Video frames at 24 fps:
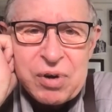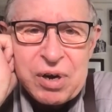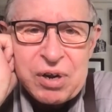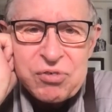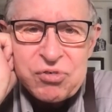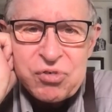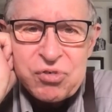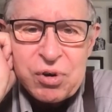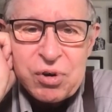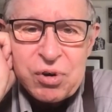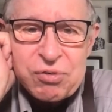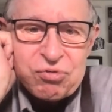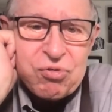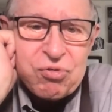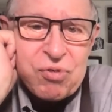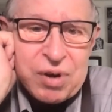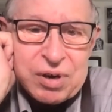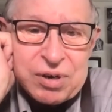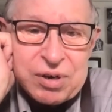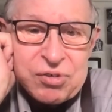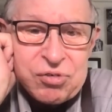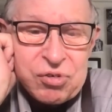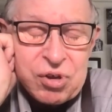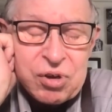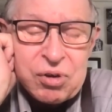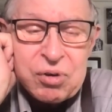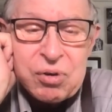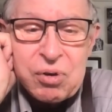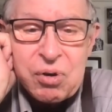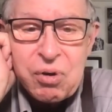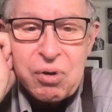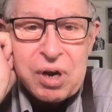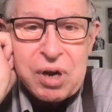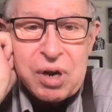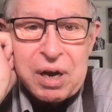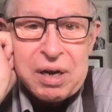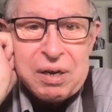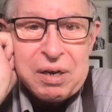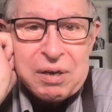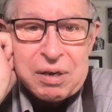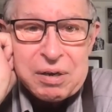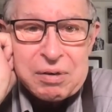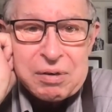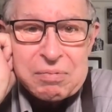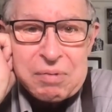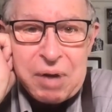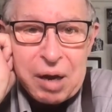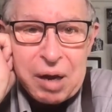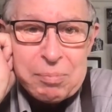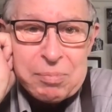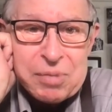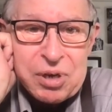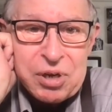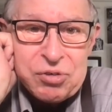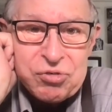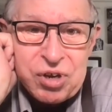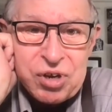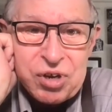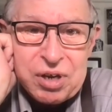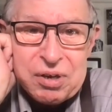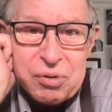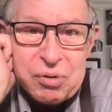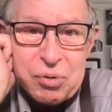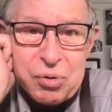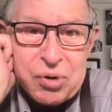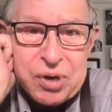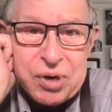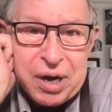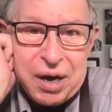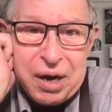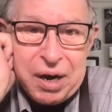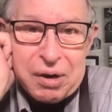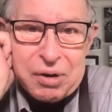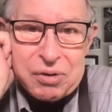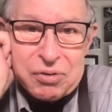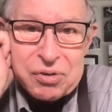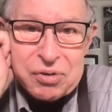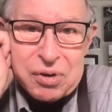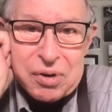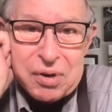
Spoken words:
when I sort of shrugged and said, okay, I'm legit. Who cares?